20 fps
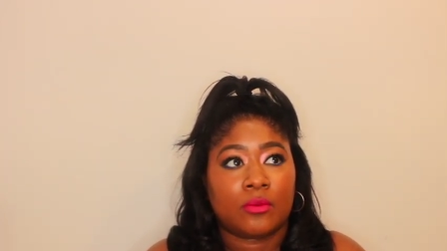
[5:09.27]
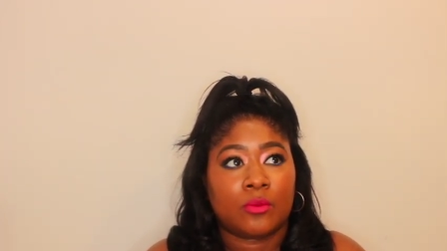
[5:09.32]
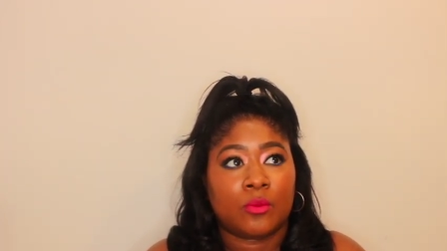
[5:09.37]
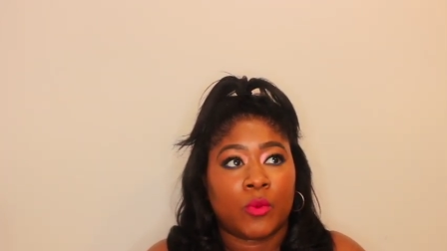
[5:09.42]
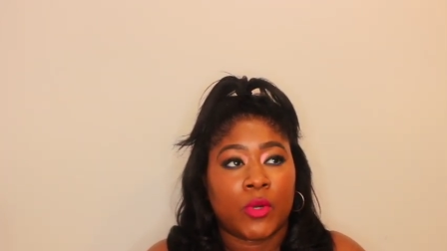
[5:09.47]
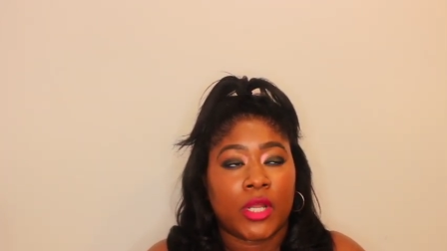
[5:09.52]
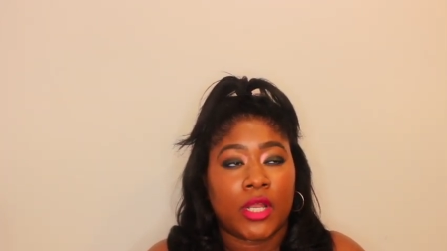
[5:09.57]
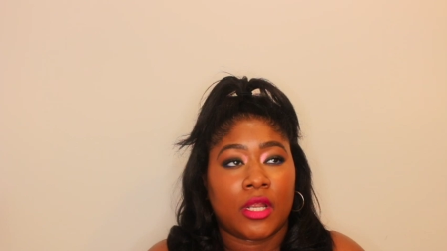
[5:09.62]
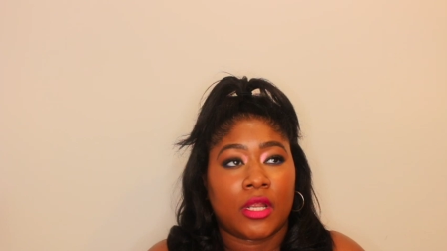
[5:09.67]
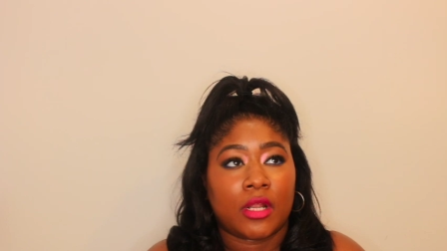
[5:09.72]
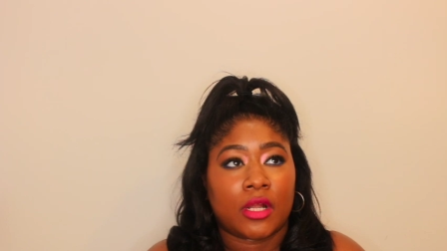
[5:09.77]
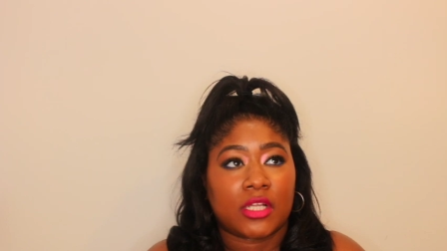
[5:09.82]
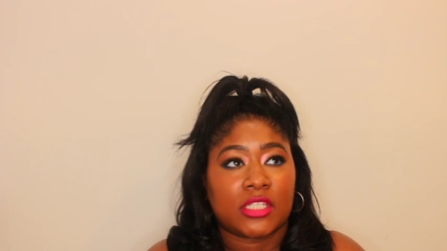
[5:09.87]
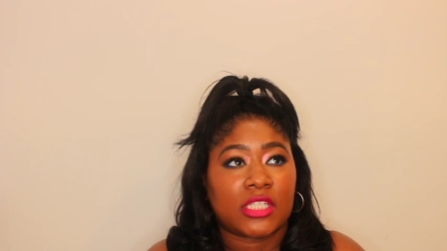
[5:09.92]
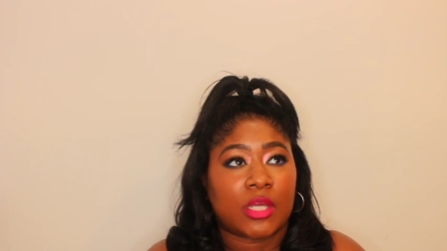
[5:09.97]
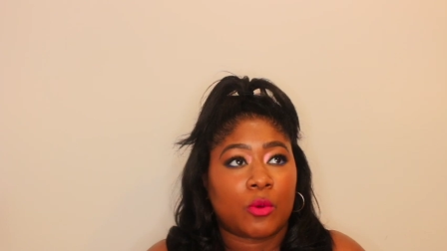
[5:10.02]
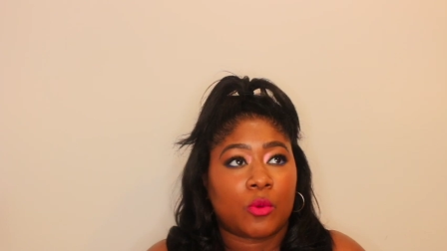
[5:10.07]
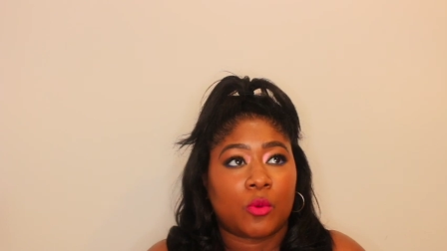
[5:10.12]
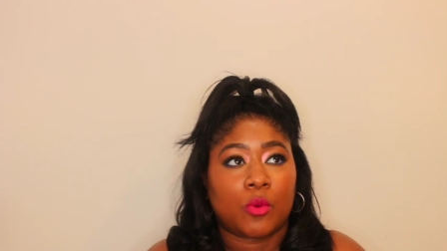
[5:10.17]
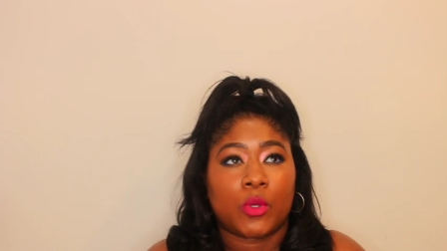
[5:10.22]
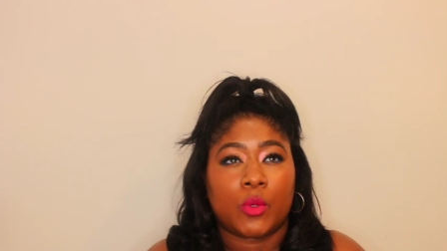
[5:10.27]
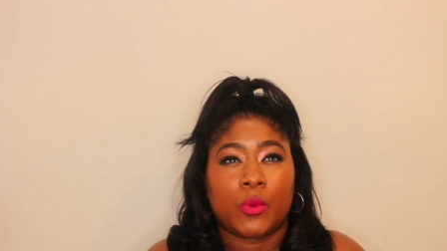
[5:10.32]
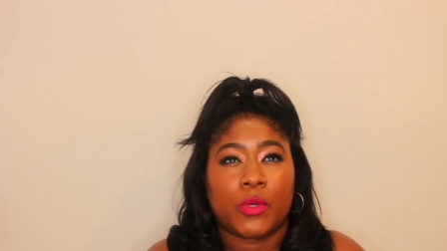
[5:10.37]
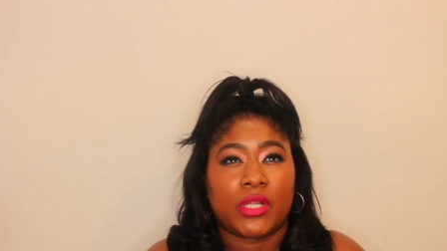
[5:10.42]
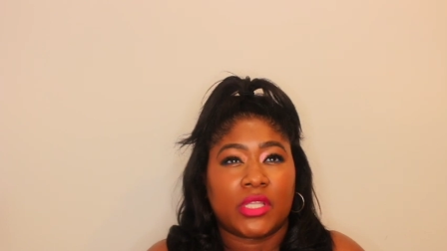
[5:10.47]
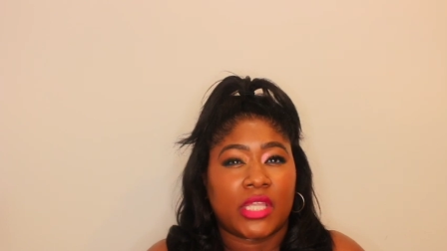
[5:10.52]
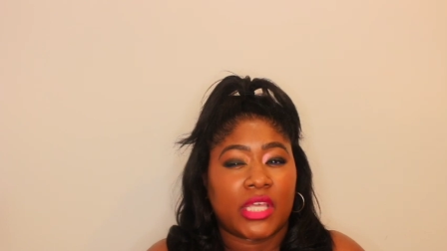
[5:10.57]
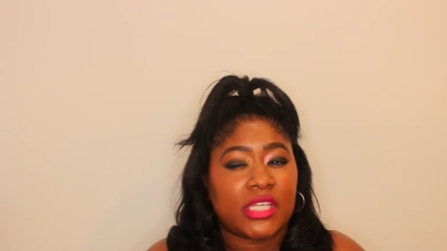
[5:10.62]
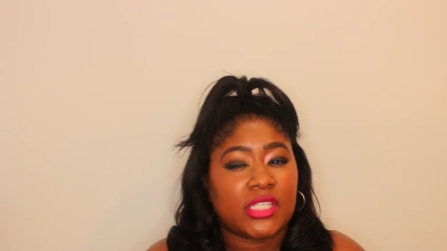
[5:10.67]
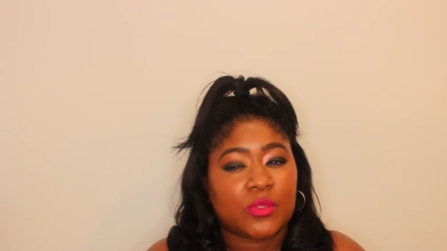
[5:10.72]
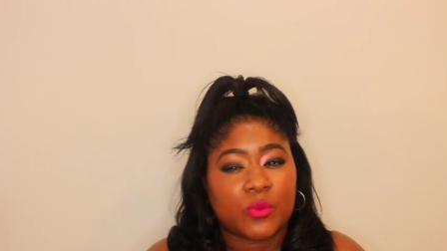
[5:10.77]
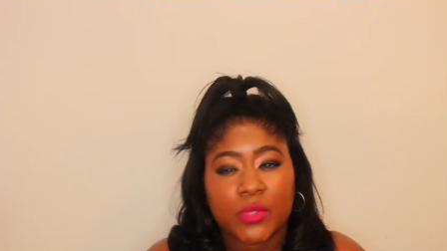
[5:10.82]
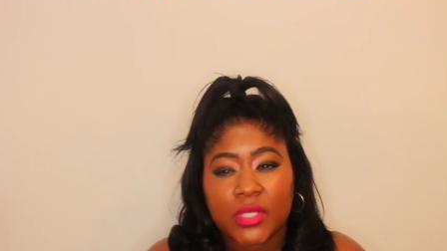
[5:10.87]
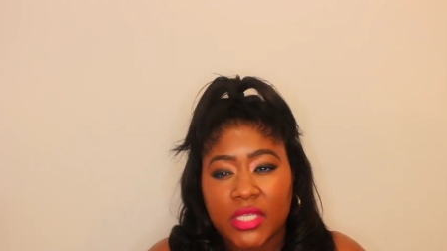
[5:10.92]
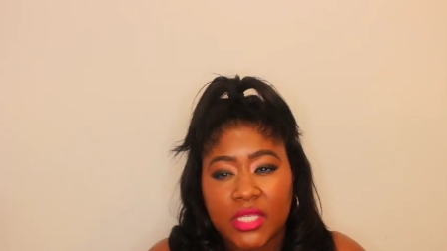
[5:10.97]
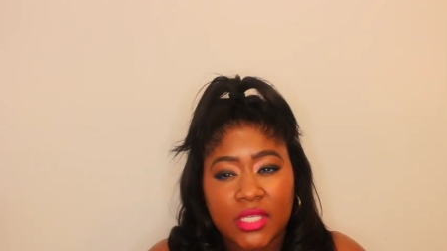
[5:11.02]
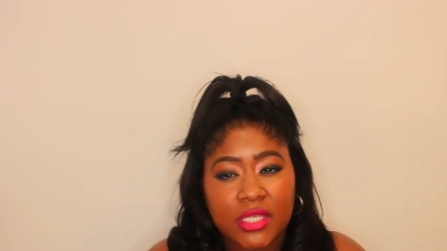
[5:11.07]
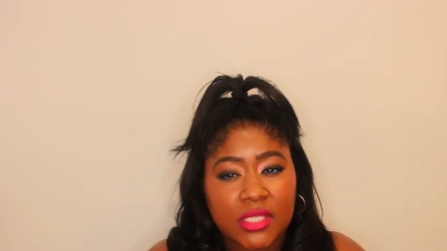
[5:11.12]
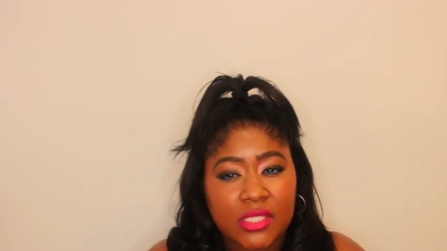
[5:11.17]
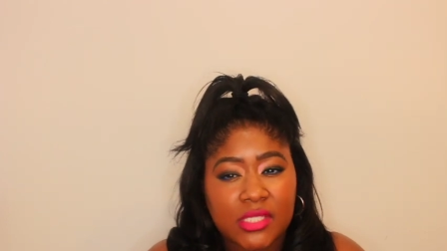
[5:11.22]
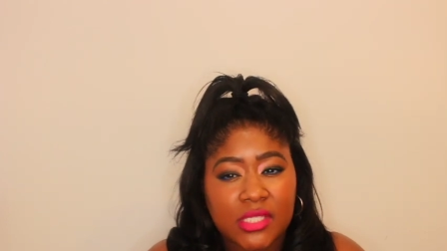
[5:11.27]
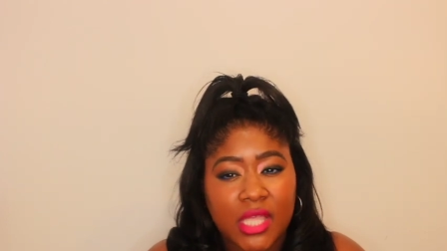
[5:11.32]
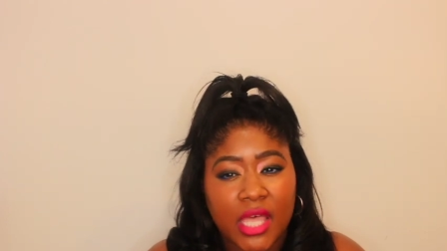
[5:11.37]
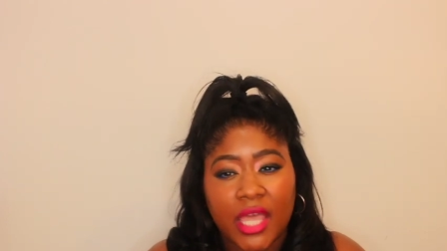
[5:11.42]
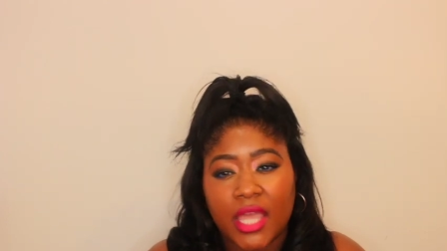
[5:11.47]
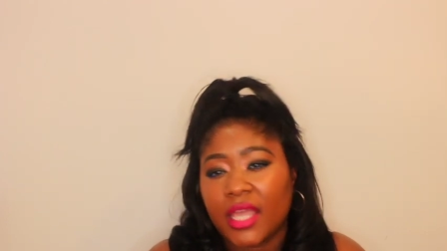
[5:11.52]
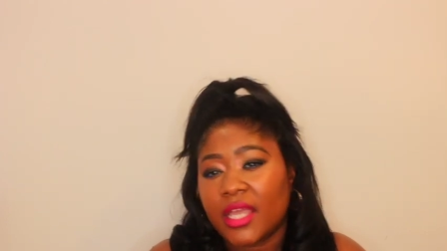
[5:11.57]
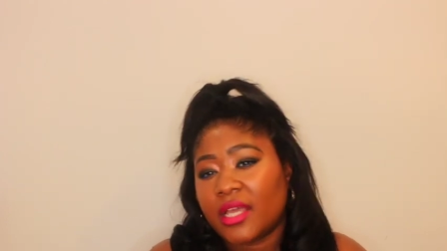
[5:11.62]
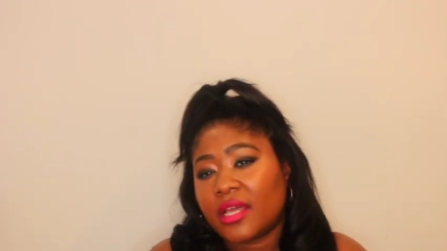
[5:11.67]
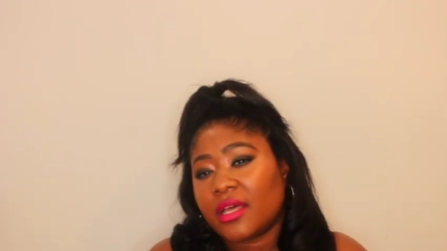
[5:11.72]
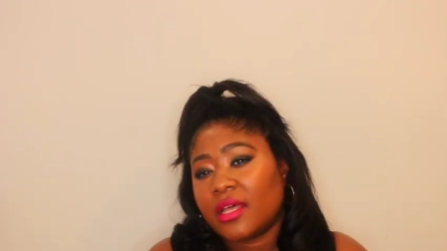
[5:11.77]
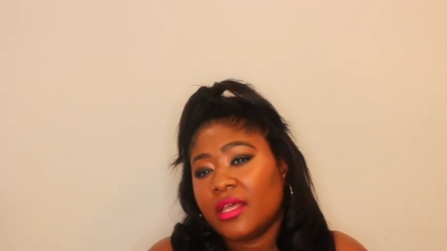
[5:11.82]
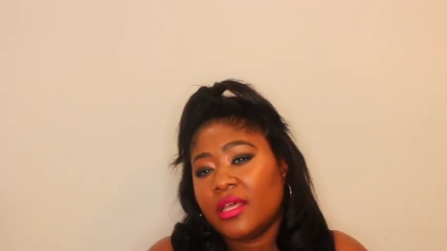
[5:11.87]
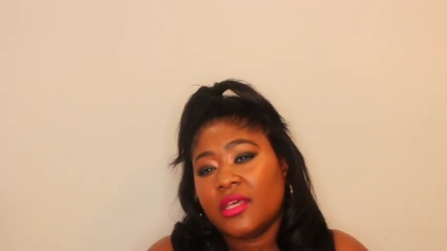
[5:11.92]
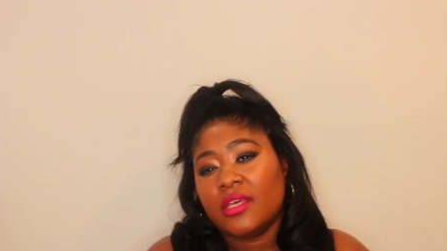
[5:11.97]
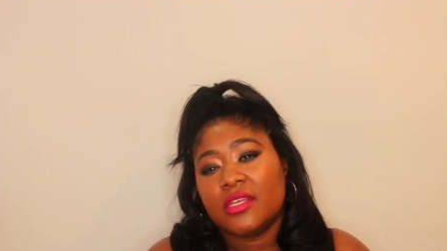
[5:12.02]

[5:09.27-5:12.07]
wear because I would want to wear lace wigs like